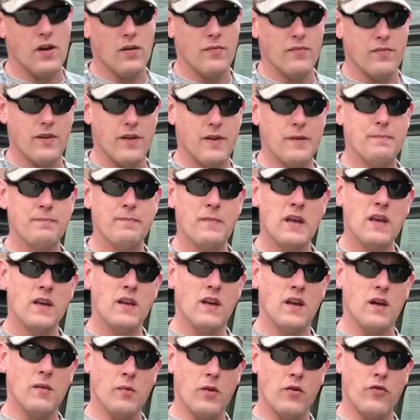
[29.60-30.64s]
Humvee, and
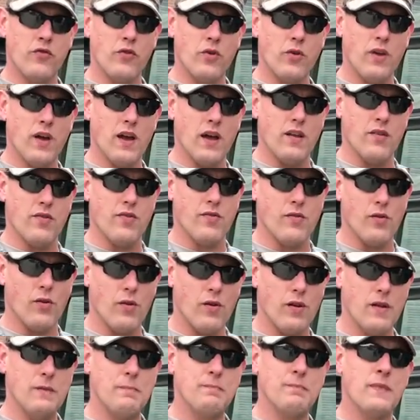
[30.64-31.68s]
I'm going to show you how to
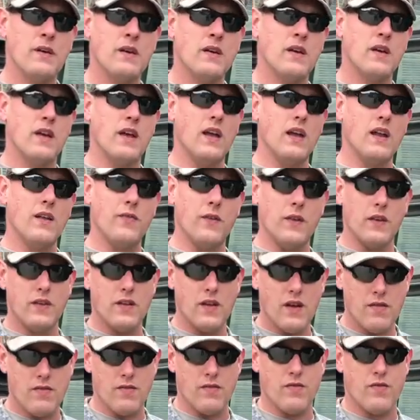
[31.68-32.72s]
start it, and if it
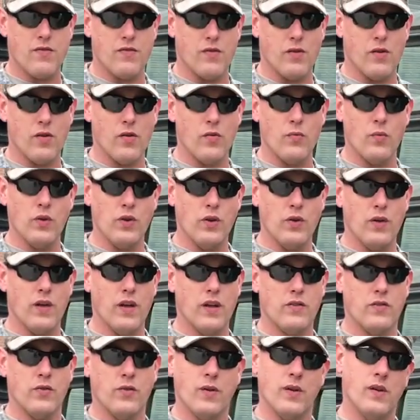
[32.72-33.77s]
doesn't start when you
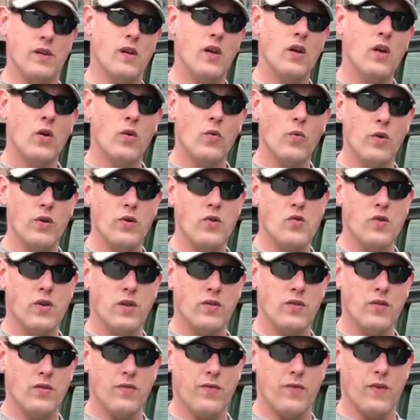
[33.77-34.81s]
get to it, what you
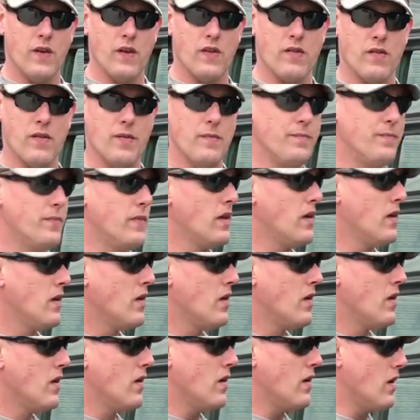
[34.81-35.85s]
can do to fix
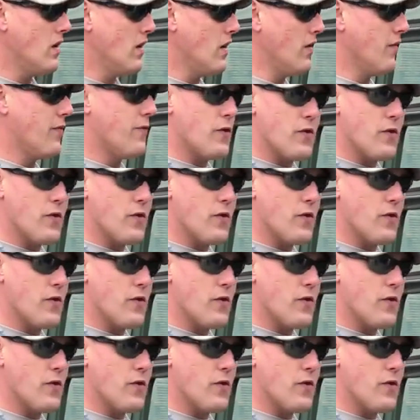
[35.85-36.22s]
it.